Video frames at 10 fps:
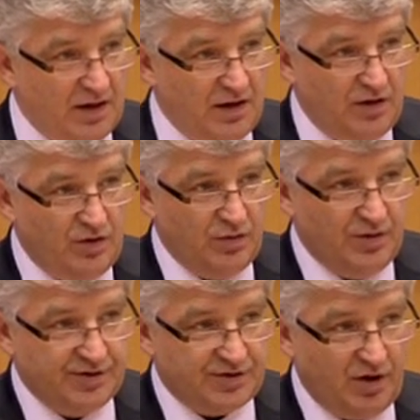EU
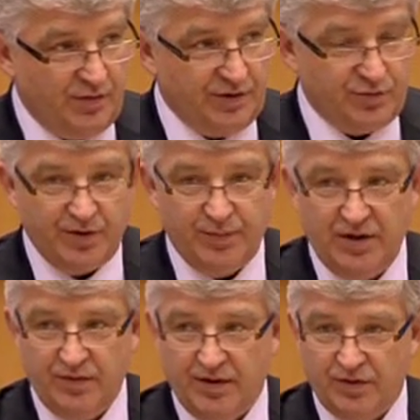is going through the
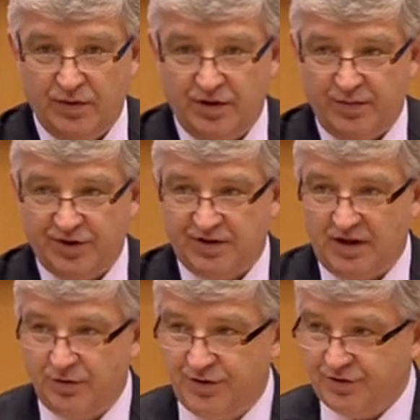period where
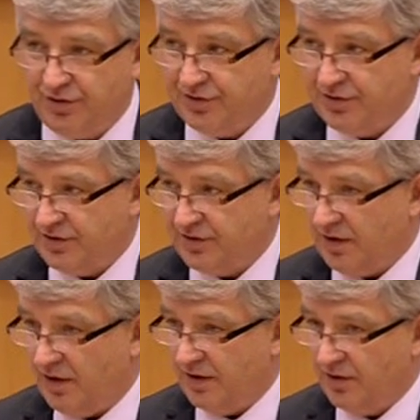budgetary resources
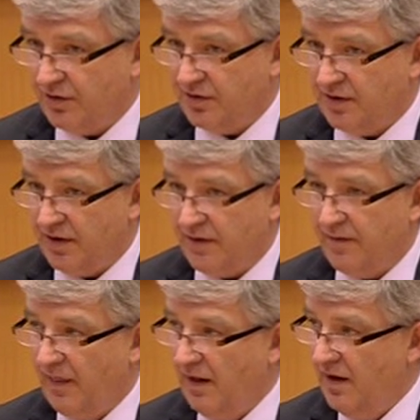are not
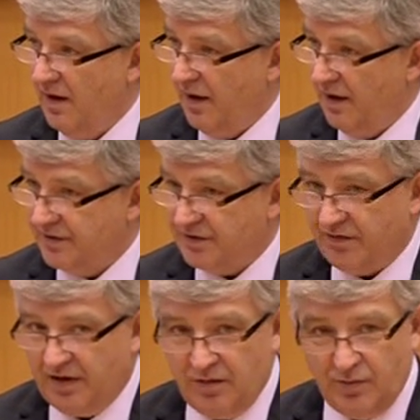as
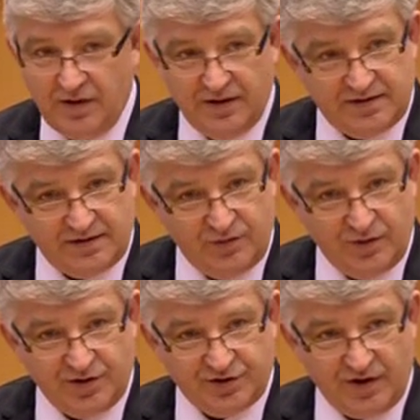available as a few
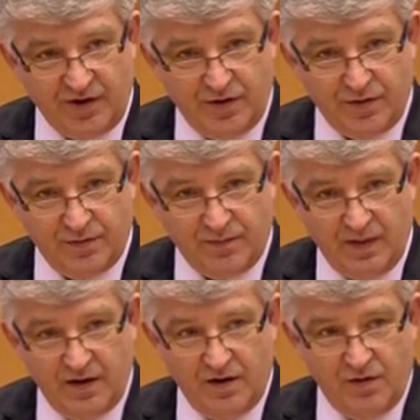years ago.
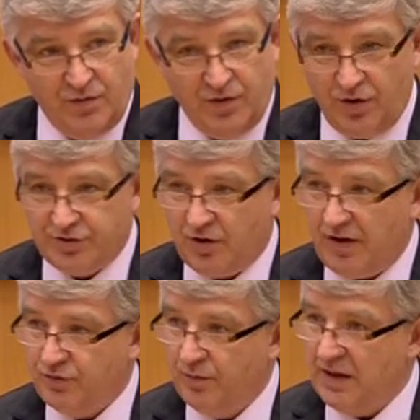We also
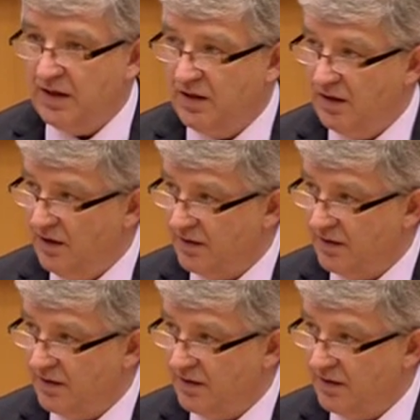have to make clear